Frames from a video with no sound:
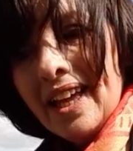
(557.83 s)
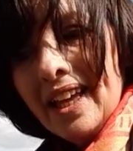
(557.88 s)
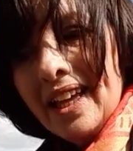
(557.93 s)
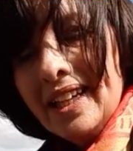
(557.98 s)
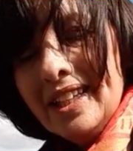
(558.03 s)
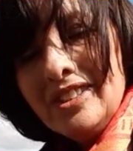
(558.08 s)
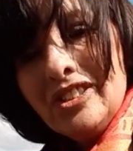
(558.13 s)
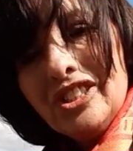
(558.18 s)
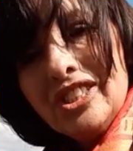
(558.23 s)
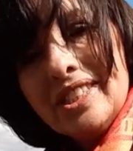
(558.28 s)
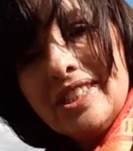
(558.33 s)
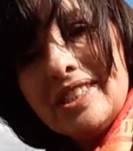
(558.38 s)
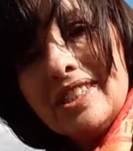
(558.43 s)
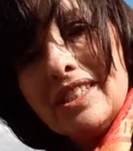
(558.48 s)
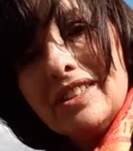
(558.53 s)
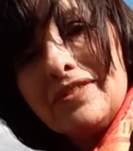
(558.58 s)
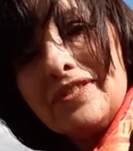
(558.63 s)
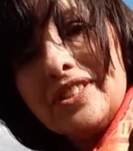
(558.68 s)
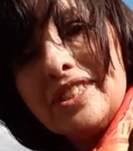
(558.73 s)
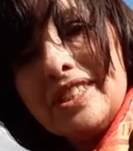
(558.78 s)
And she
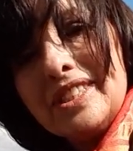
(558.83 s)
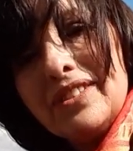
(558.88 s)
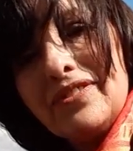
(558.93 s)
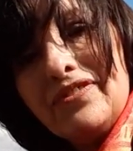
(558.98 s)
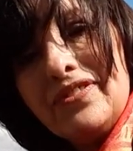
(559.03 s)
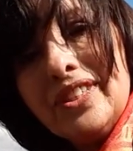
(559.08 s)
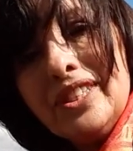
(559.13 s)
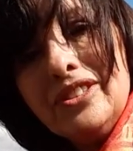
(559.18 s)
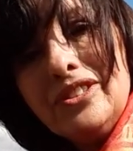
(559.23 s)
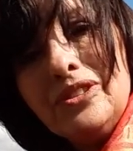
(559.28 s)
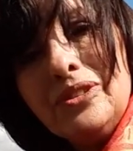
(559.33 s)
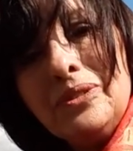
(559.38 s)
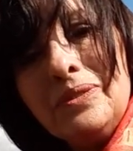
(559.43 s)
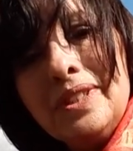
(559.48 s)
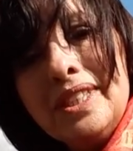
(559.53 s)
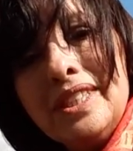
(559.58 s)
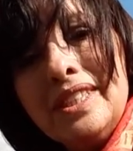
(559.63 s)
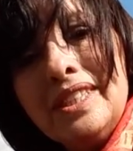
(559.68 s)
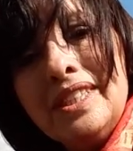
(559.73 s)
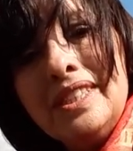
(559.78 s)
served the first
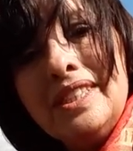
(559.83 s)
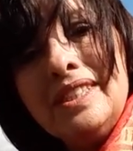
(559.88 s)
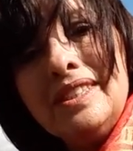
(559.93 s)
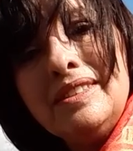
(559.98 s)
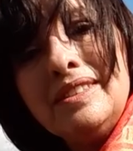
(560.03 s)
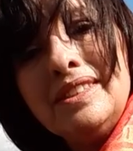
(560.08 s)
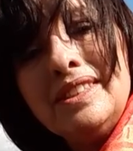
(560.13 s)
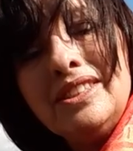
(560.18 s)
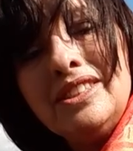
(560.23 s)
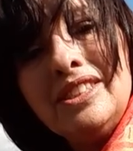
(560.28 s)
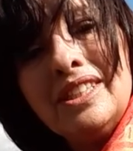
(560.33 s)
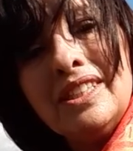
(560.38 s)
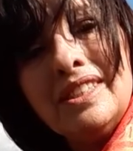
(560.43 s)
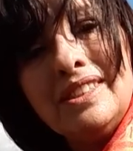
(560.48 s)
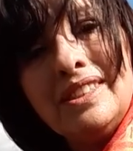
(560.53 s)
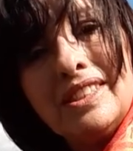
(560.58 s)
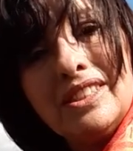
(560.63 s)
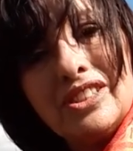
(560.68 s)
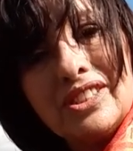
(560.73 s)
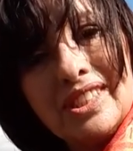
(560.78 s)
one,
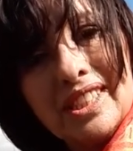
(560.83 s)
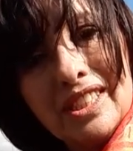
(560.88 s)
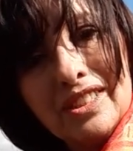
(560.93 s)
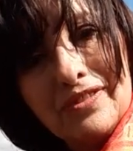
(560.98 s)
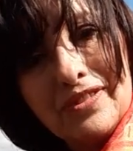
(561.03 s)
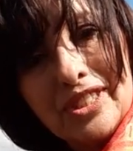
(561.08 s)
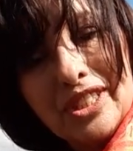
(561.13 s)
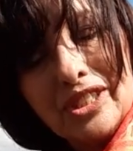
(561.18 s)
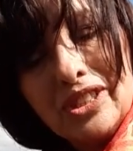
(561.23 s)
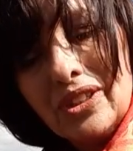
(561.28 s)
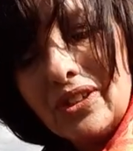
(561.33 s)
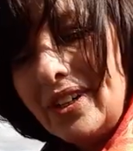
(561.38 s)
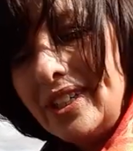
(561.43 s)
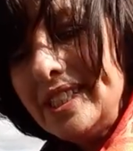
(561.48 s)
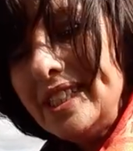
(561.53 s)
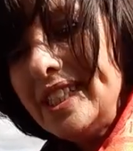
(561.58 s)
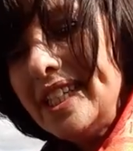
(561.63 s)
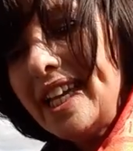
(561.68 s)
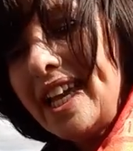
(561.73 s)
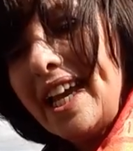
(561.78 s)
she served the
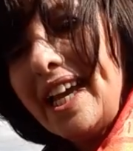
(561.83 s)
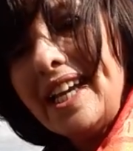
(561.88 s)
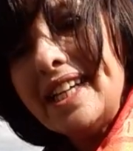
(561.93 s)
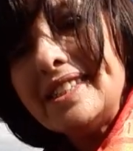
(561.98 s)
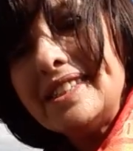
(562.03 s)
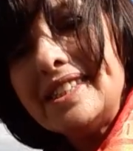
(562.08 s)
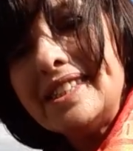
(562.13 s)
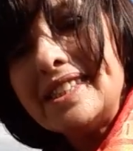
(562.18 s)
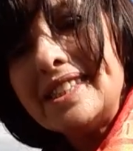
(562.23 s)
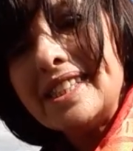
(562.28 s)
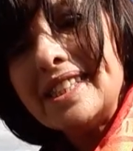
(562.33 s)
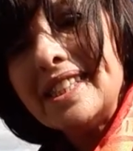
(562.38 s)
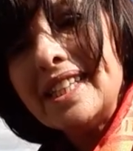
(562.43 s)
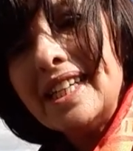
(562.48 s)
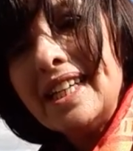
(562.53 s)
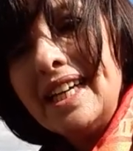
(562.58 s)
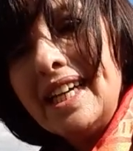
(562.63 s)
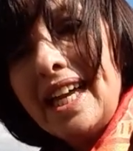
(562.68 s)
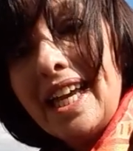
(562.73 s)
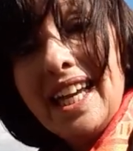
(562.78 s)
other guest,
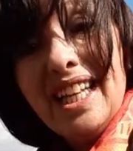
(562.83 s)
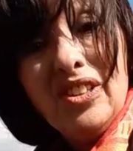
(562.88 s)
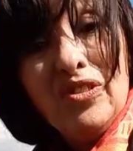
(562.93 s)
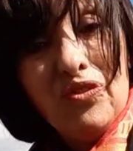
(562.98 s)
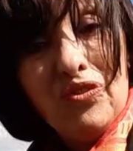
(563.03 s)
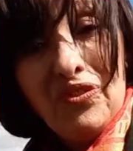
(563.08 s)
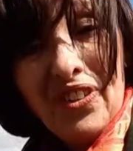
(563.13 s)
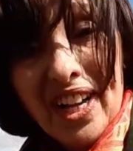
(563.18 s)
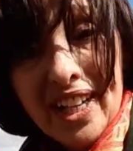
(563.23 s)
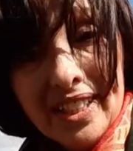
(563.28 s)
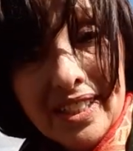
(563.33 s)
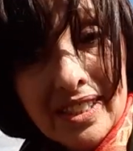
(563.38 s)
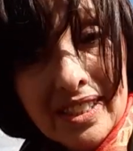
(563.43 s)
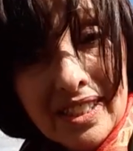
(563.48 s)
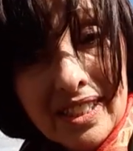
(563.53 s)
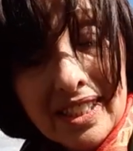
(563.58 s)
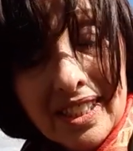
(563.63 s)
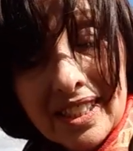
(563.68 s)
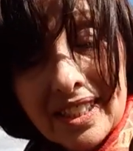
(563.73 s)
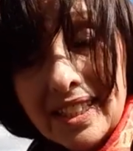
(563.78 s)
and
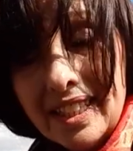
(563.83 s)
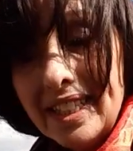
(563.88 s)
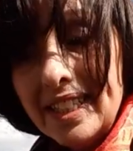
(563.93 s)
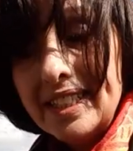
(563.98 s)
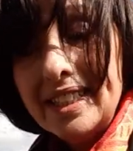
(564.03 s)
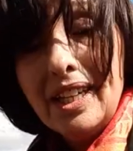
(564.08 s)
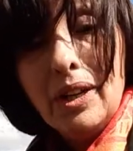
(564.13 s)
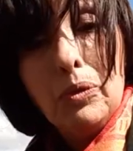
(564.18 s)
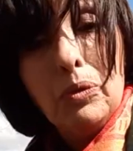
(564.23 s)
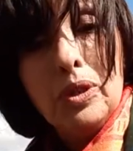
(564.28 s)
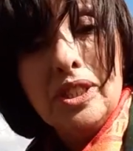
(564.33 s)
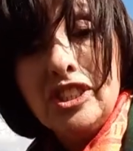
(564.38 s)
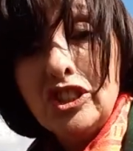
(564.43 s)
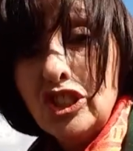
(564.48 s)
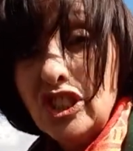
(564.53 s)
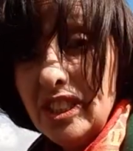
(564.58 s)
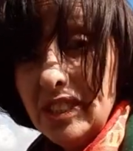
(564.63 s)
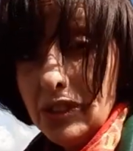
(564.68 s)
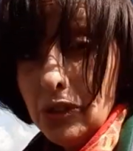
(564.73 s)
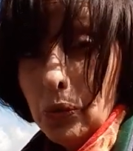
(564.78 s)
finally there was
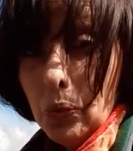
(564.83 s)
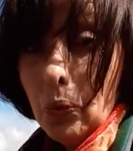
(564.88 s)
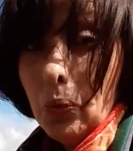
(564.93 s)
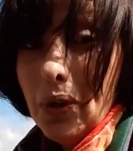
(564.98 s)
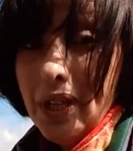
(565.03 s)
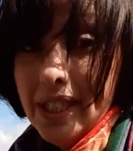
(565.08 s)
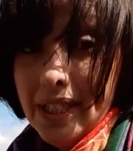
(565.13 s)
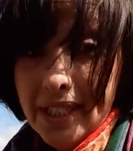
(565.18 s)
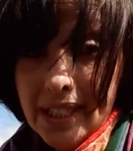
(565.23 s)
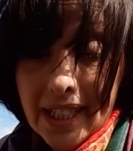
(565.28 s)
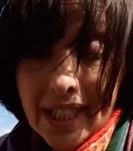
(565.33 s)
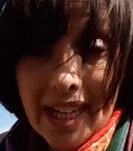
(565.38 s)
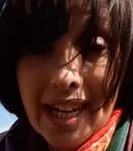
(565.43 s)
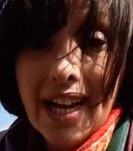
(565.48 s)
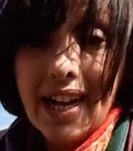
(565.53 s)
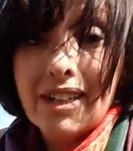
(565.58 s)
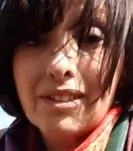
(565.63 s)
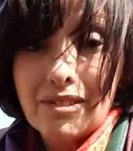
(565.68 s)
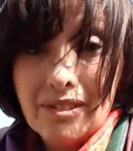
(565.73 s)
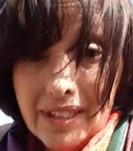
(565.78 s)
just 1
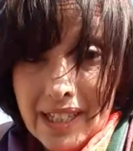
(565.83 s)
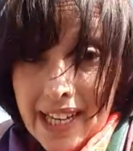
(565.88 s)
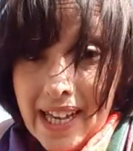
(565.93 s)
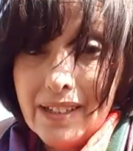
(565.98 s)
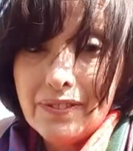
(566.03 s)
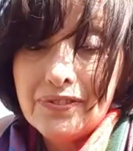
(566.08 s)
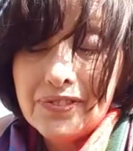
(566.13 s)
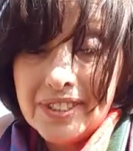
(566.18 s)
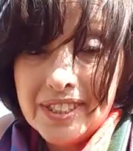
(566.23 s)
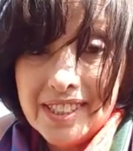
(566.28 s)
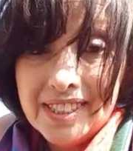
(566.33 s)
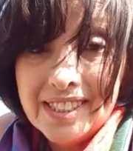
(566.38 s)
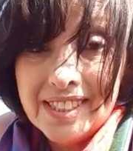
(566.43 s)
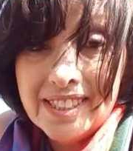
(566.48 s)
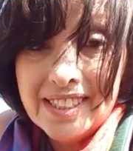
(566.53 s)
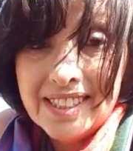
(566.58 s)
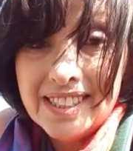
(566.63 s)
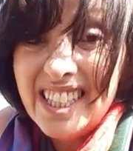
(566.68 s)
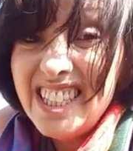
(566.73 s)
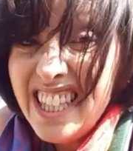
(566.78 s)
icaco left,
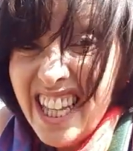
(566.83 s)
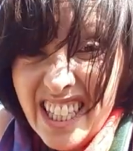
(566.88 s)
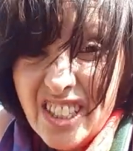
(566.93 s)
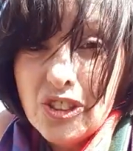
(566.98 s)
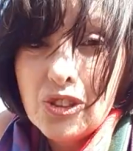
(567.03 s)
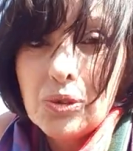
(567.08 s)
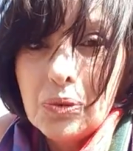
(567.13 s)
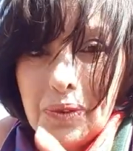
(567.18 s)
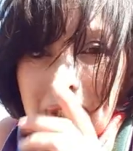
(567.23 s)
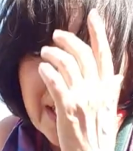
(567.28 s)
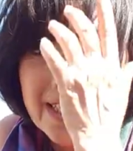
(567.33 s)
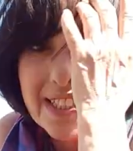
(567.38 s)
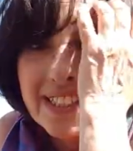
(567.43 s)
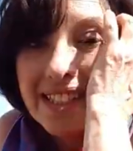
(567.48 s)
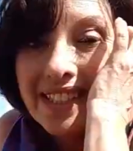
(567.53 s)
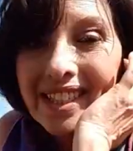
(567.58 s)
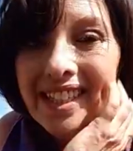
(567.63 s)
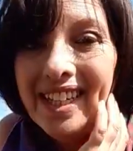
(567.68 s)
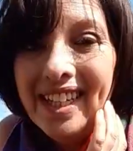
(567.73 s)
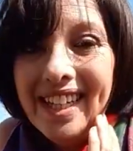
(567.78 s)
the last one.
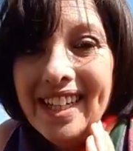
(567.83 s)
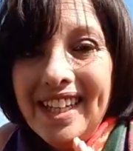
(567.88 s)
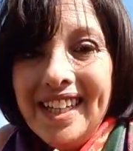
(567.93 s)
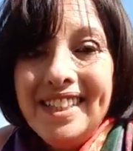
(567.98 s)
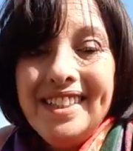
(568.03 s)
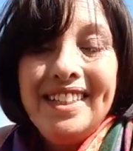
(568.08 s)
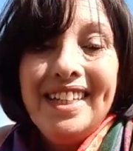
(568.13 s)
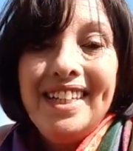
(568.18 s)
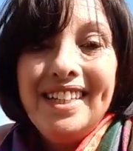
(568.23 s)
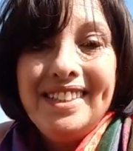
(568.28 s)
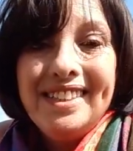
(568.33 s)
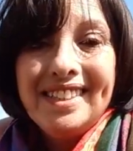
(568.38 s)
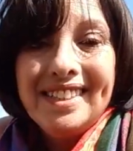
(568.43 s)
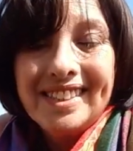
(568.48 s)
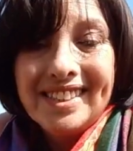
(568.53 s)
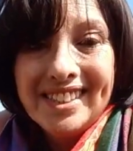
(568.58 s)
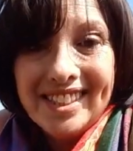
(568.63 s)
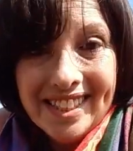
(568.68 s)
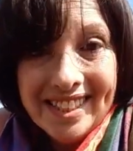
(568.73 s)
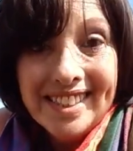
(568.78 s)
And
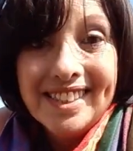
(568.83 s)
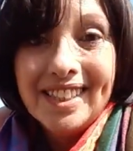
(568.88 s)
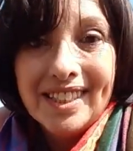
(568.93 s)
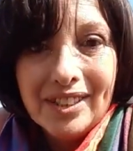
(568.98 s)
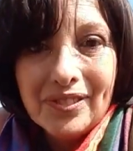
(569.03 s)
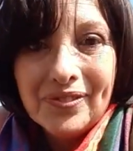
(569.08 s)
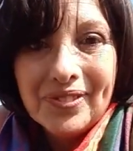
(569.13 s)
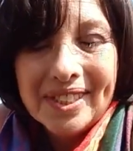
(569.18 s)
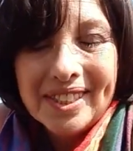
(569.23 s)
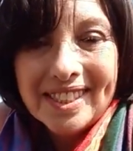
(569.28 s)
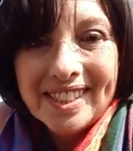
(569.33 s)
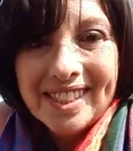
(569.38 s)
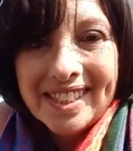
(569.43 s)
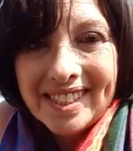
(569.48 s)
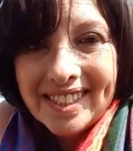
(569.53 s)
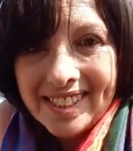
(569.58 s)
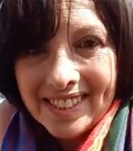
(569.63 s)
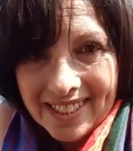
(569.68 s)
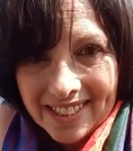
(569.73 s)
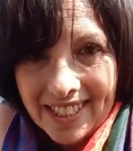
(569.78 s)
she served
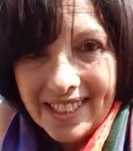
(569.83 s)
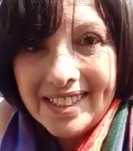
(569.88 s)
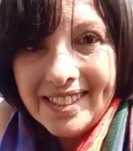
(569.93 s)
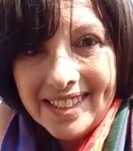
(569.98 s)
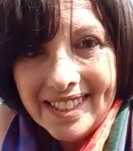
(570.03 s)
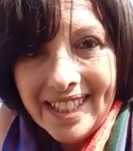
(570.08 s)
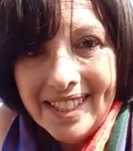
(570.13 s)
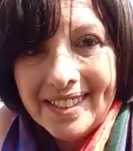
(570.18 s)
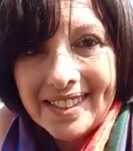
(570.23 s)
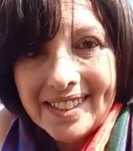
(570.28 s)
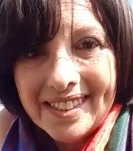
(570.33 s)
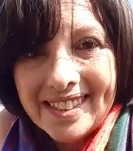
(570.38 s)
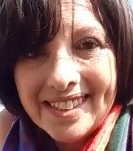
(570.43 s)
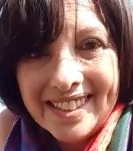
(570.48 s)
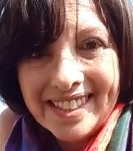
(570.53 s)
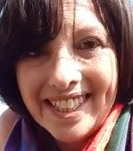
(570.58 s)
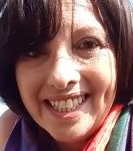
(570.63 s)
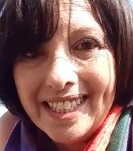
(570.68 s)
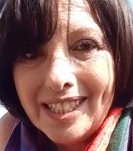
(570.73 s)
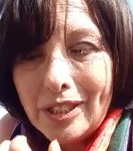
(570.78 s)
her son,
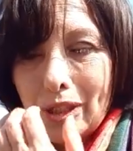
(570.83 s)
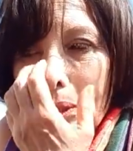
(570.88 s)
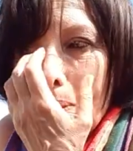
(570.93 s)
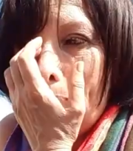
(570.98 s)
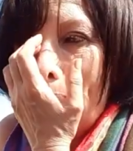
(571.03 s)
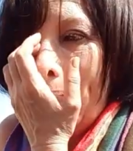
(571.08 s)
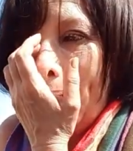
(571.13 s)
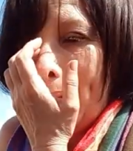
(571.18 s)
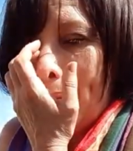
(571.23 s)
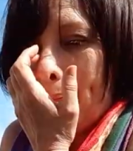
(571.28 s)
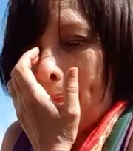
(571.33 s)
the little boy.